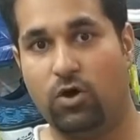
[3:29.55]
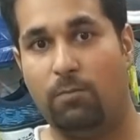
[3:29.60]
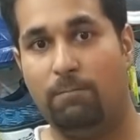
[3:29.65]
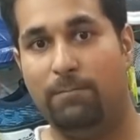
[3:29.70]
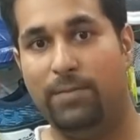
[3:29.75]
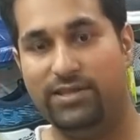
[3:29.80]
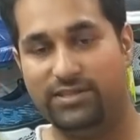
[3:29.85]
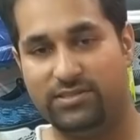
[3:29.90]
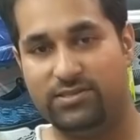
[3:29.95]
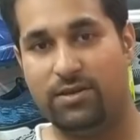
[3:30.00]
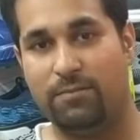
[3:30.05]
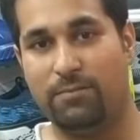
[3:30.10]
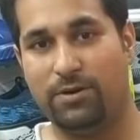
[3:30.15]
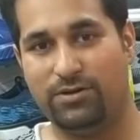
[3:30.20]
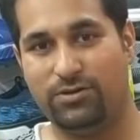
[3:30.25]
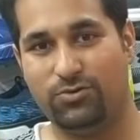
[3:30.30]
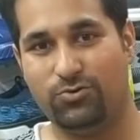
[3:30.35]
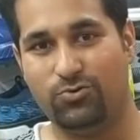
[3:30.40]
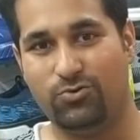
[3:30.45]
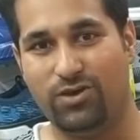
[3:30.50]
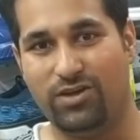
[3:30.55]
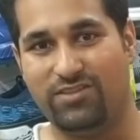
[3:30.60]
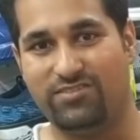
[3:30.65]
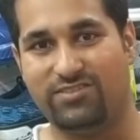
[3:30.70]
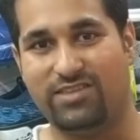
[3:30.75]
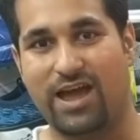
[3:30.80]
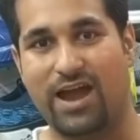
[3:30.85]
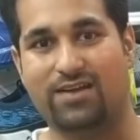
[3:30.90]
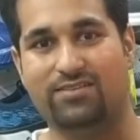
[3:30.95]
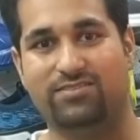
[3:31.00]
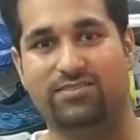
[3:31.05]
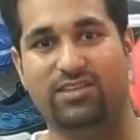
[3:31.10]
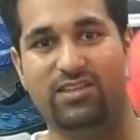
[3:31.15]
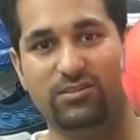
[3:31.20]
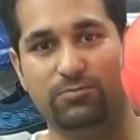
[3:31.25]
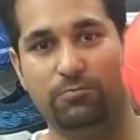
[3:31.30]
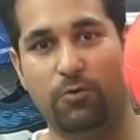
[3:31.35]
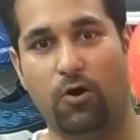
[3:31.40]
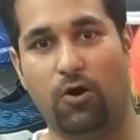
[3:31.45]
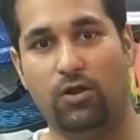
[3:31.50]
myth number 2 is that this
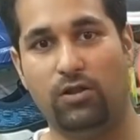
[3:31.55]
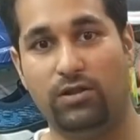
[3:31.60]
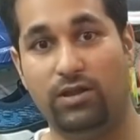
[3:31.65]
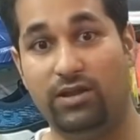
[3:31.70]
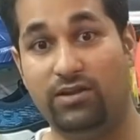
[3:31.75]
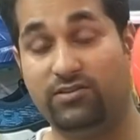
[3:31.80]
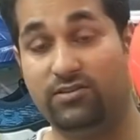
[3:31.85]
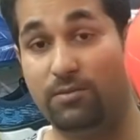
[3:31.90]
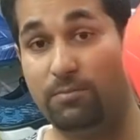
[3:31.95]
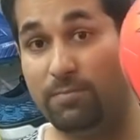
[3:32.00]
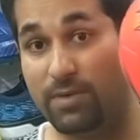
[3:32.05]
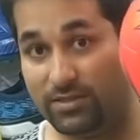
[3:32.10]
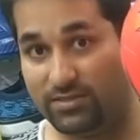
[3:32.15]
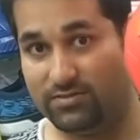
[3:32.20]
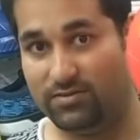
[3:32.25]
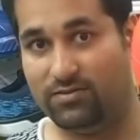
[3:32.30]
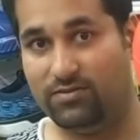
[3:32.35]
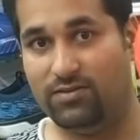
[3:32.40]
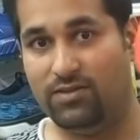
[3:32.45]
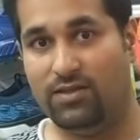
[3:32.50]
ball, it's a myth